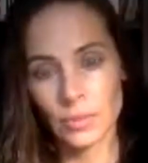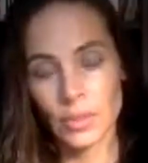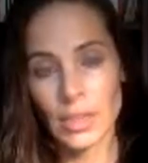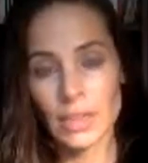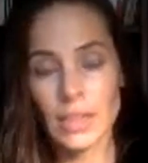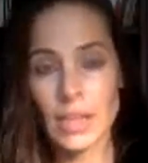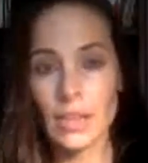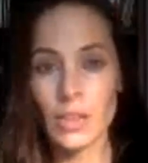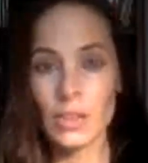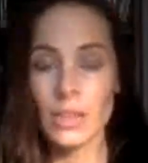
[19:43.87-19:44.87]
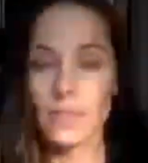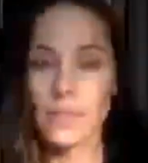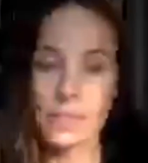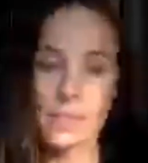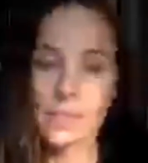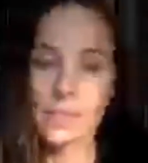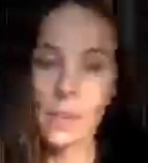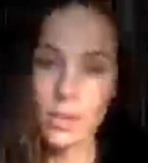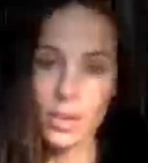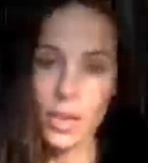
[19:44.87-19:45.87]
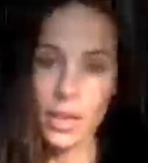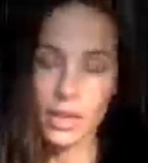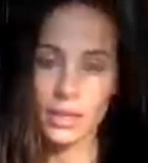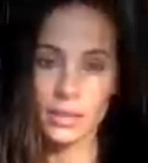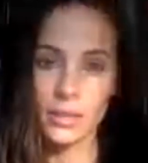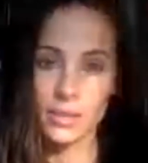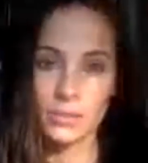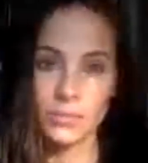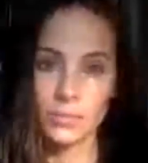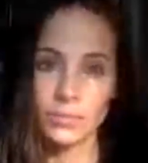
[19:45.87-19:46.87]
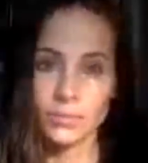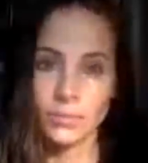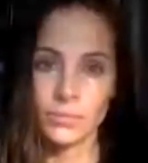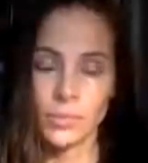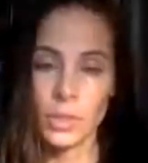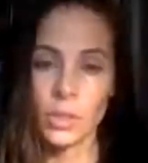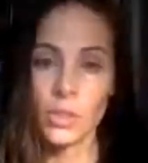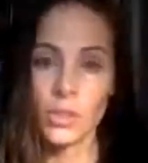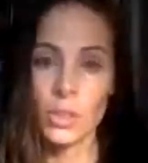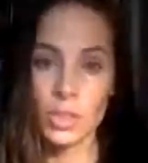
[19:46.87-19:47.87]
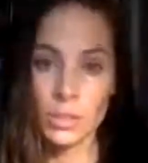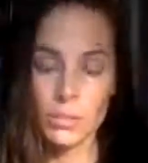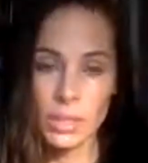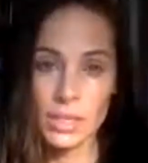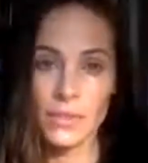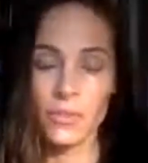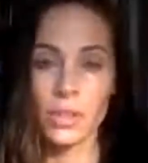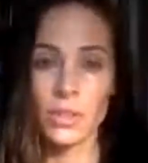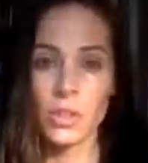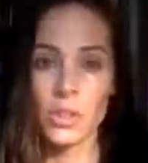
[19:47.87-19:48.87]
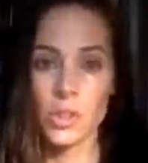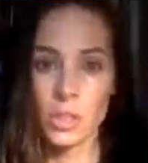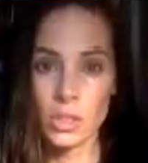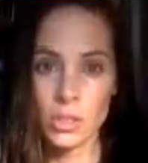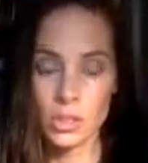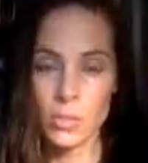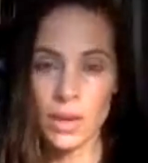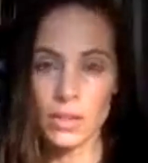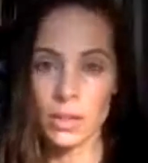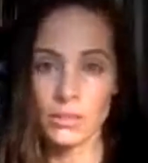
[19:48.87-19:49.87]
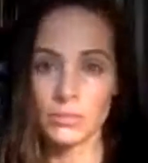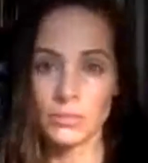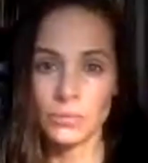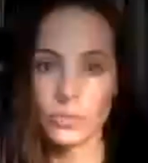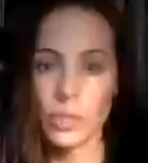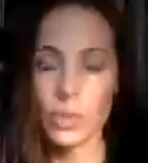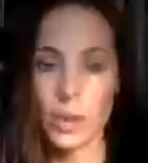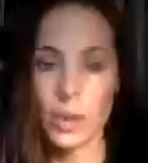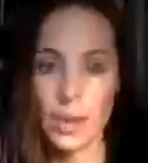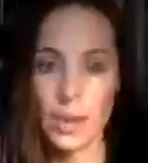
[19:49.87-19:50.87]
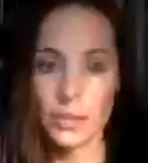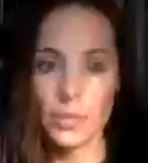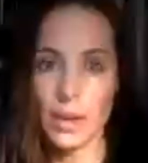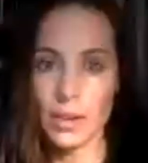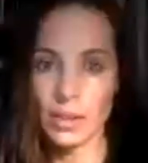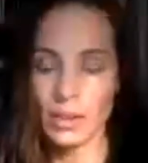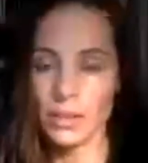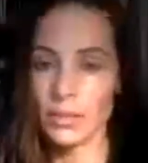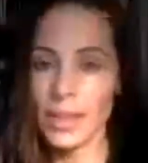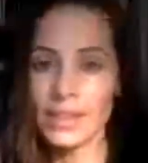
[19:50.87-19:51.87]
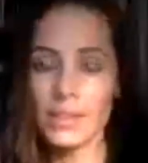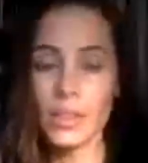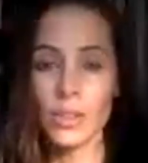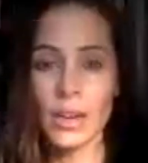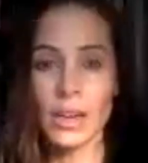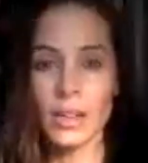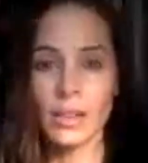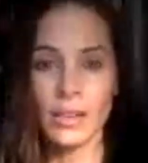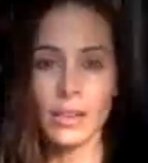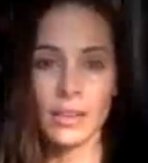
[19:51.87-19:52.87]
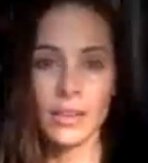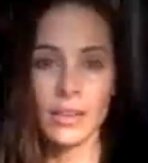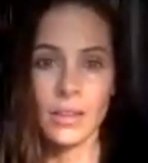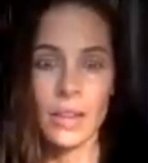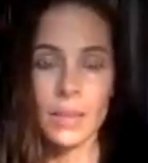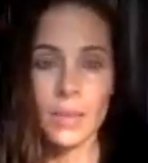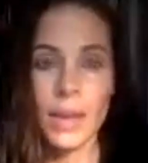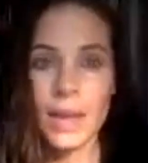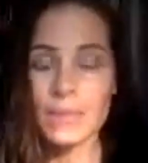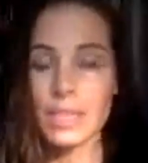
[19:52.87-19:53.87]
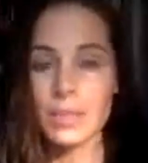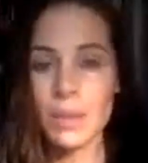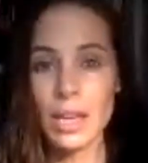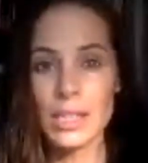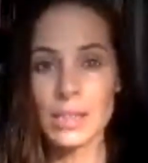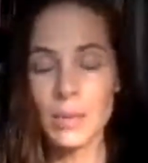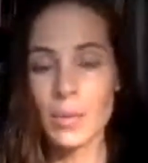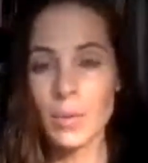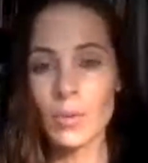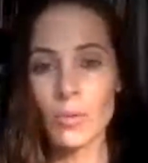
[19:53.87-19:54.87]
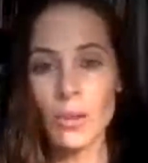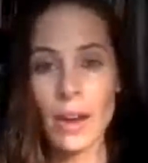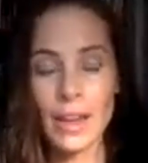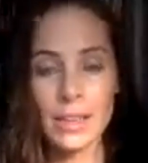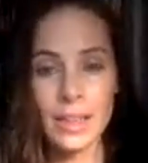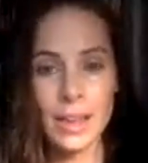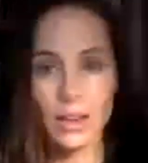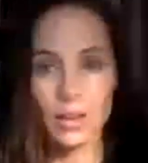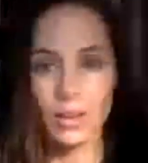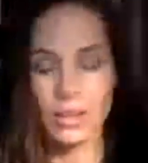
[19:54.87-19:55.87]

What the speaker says: without telling yourself this is not okay, you should be different, you should do better, you can do better? That's great. And perhaps that's possible, but right now,